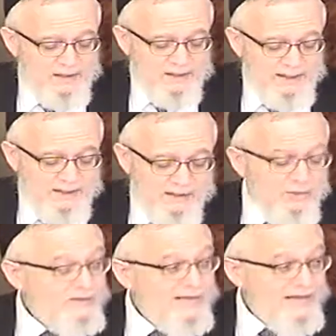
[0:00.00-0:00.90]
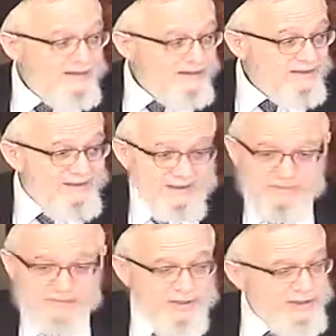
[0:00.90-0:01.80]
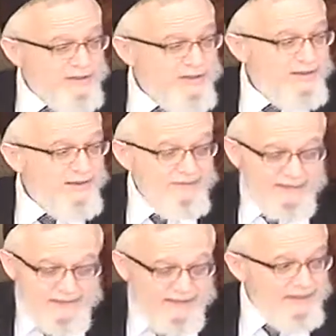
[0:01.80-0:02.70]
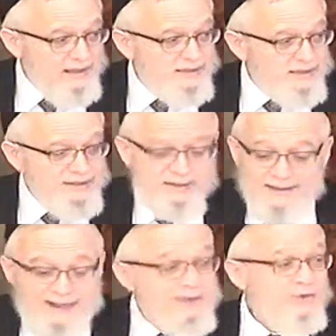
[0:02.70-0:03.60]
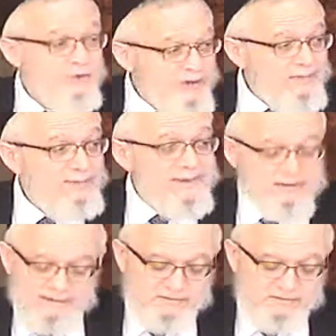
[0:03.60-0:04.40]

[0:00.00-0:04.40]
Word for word: and of course, endless amounts of money and the level of technology. How did this all come about?